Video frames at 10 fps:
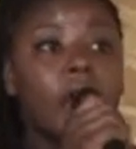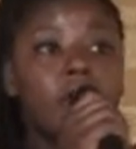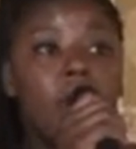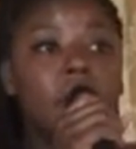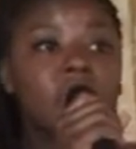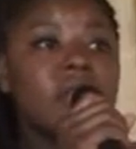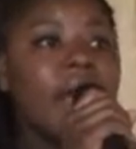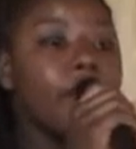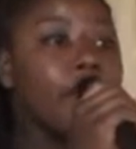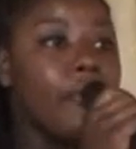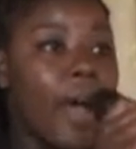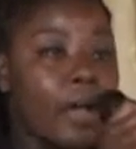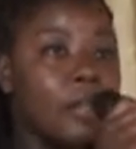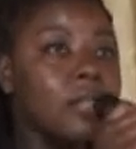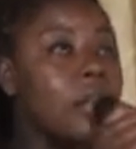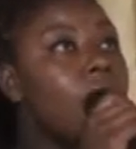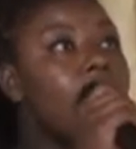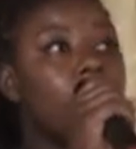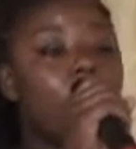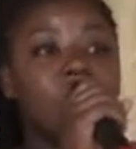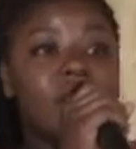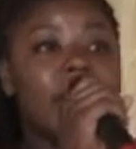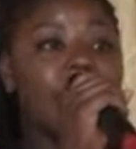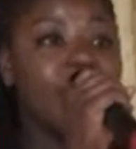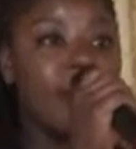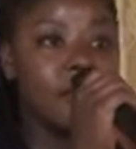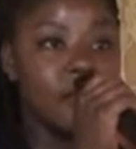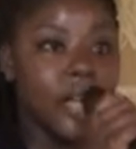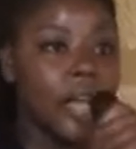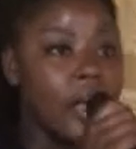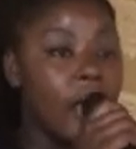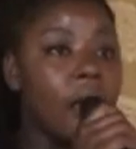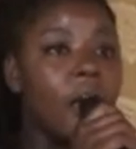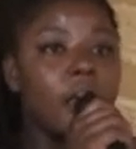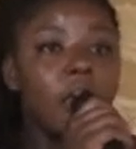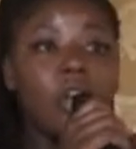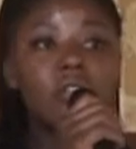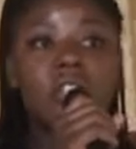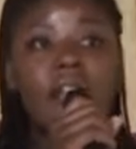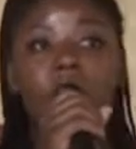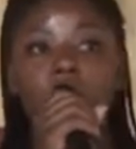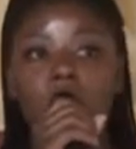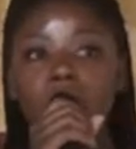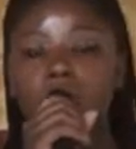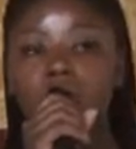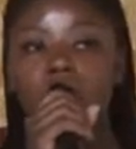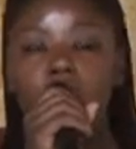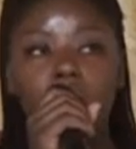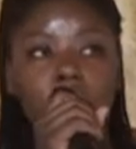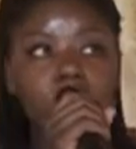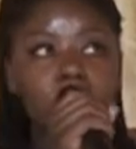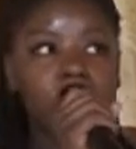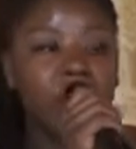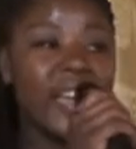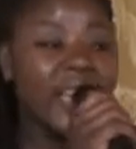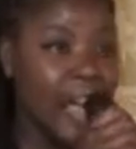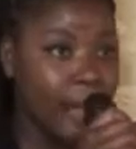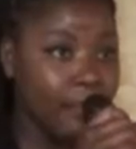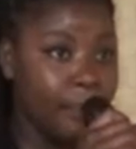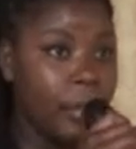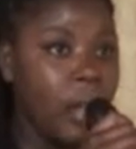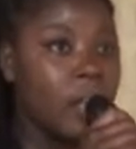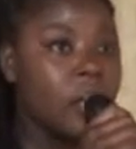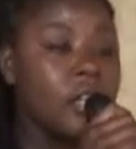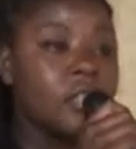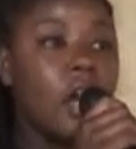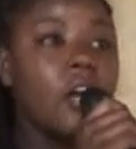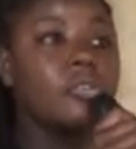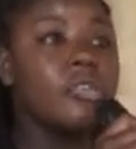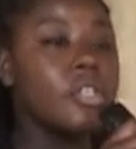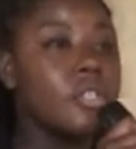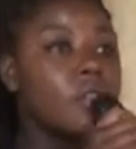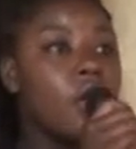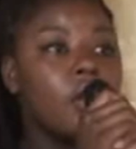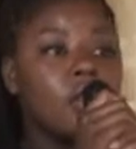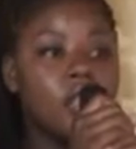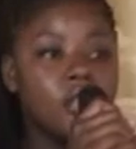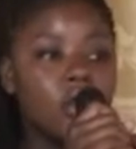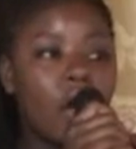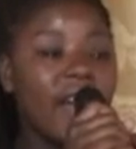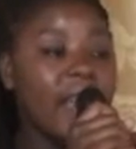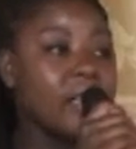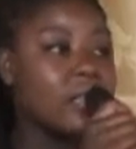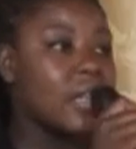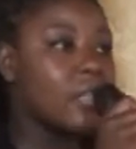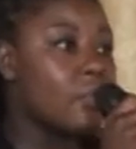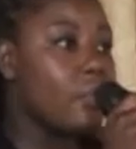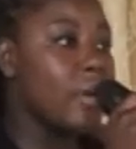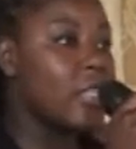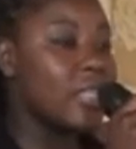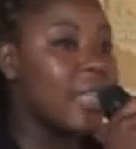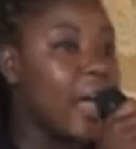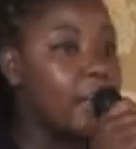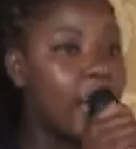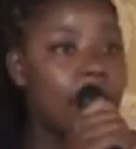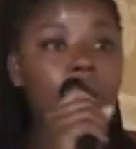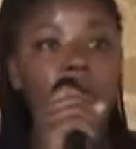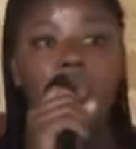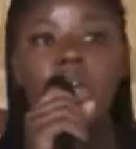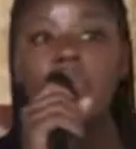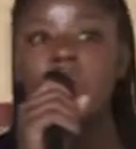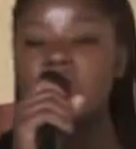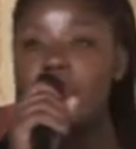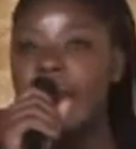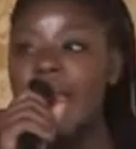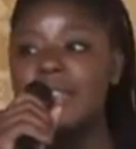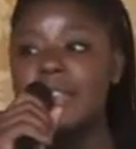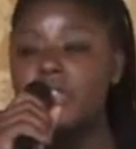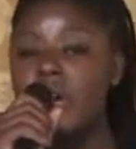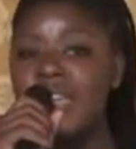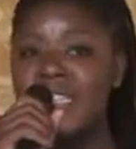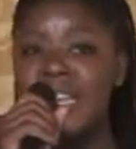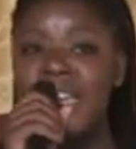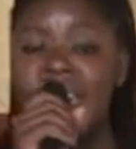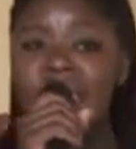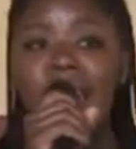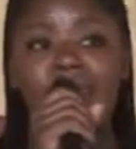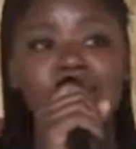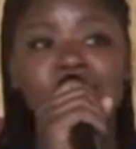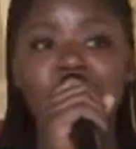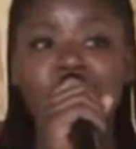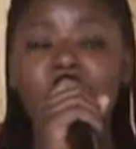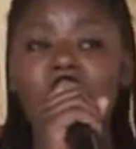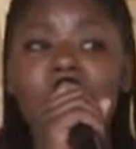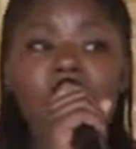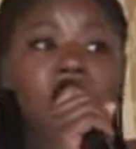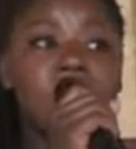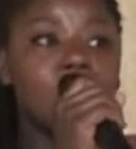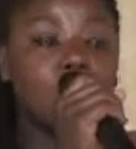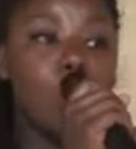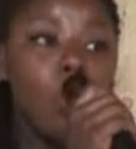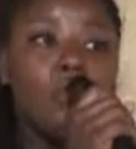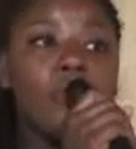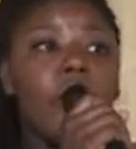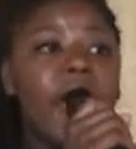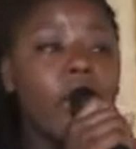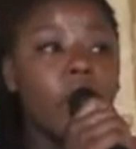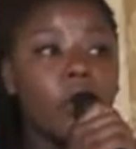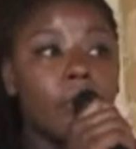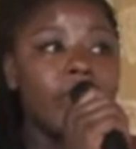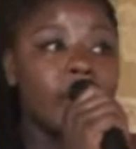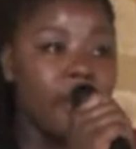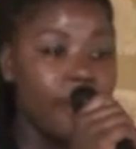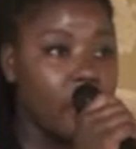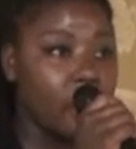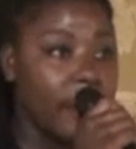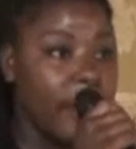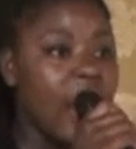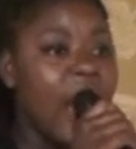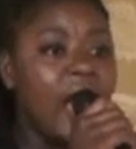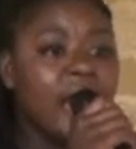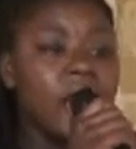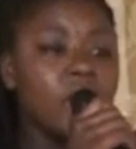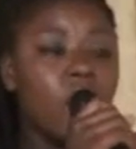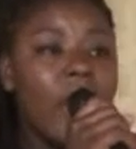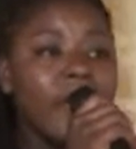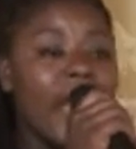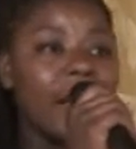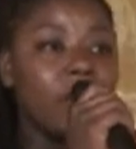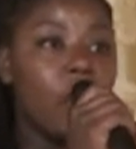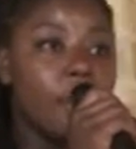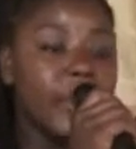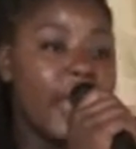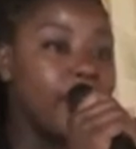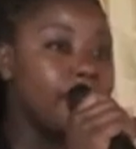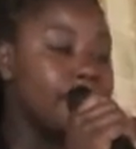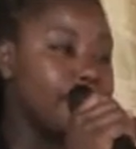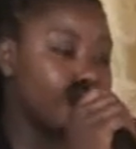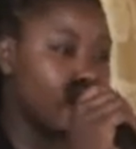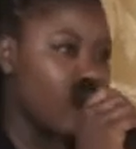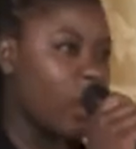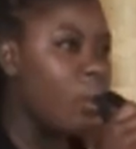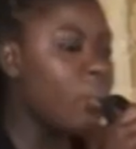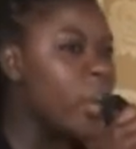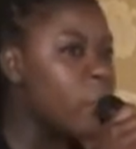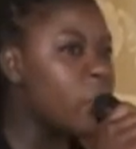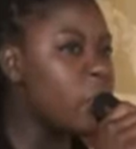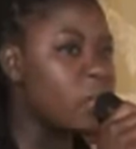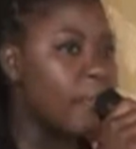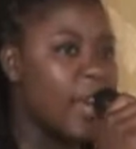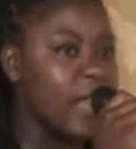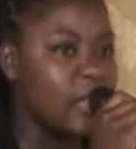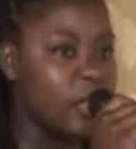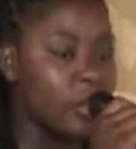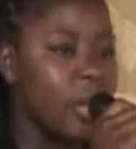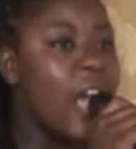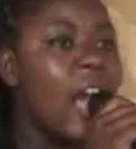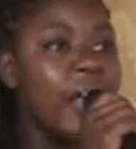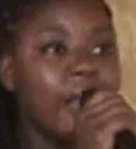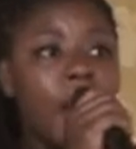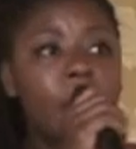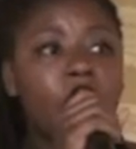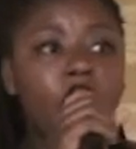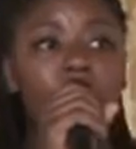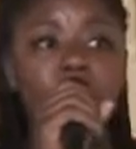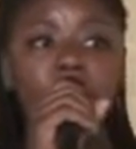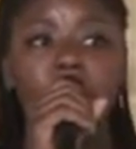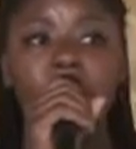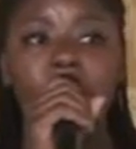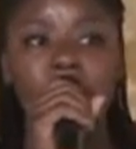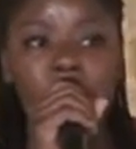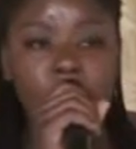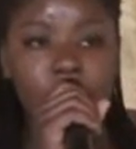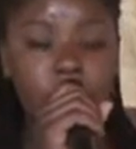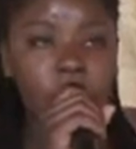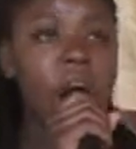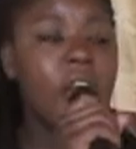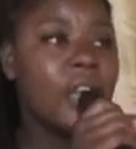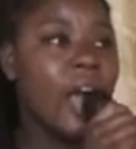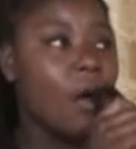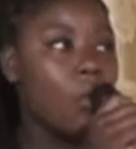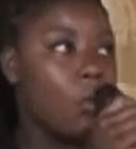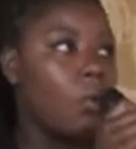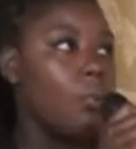in countries like France, in countries like Tanzania, in countries like Aust Australia. These countries discovered at a certain point in time that remunicipalization is the key and it is, the, it is a tool for economic development. And that is why they adopted remunicipalization. And Cameroon should not be an exception. Now,